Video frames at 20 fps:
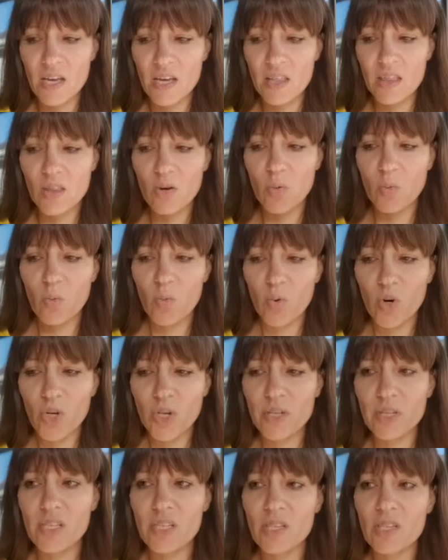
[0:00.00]
the
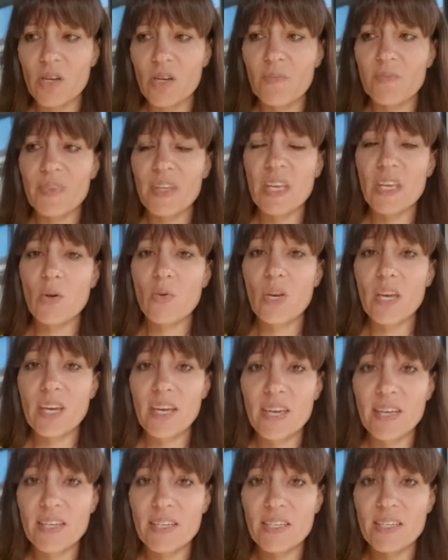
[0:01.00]
worst, you can
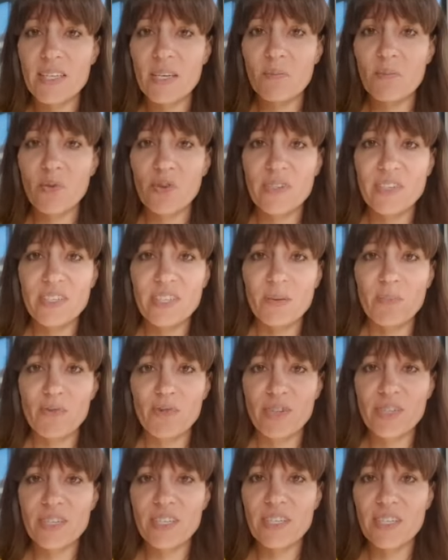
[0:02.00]
get deeper and deeper
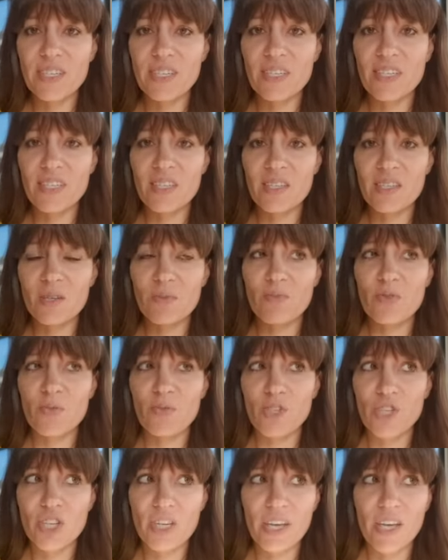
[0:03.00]
into these systems,
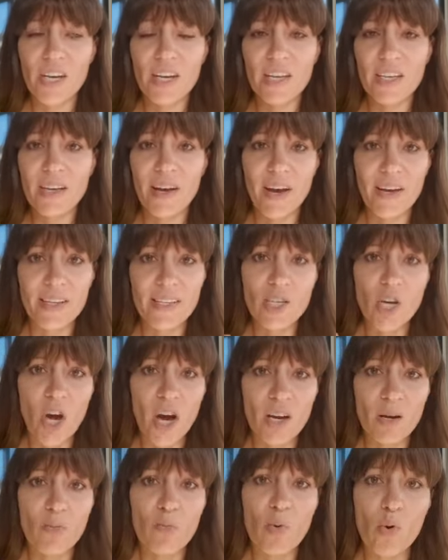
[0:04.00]
which again I, I
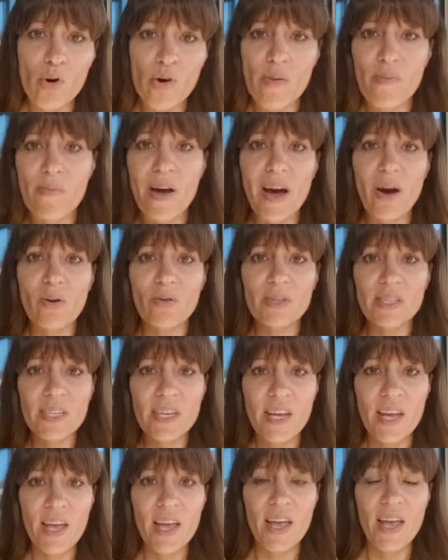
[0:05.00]
talk more about
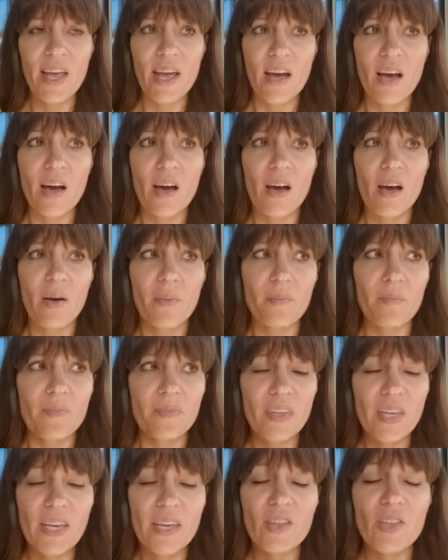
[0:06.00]
Um,
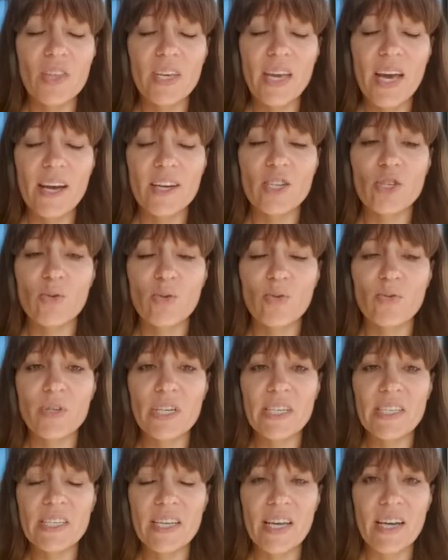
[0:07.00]
in the actual
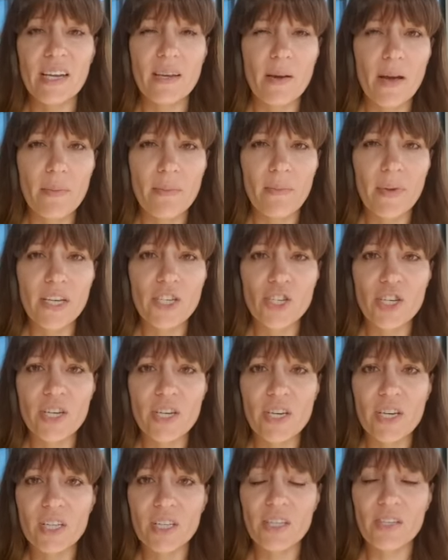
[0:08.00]
reset. I, I've mentioned
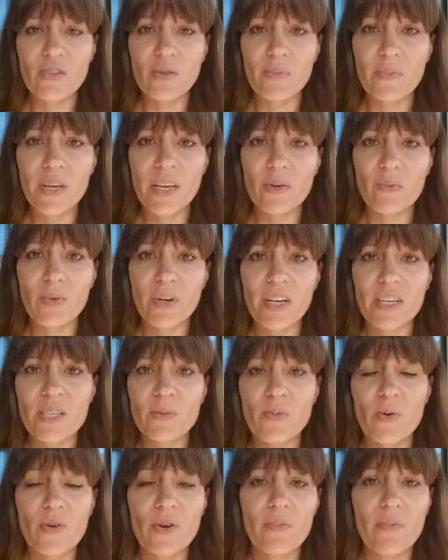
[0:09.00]
it a little bit when I
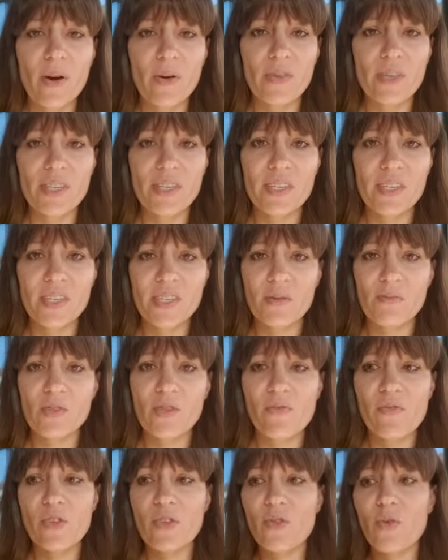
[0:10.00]
spoke about the systems
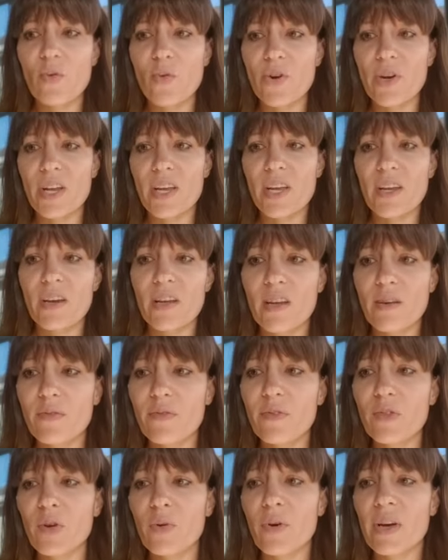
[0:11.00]
of authority and
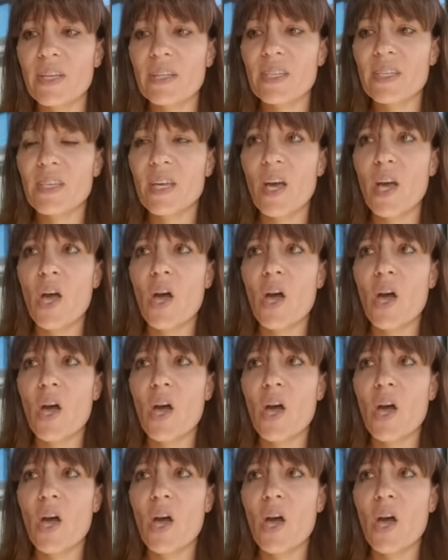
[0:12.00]
influence,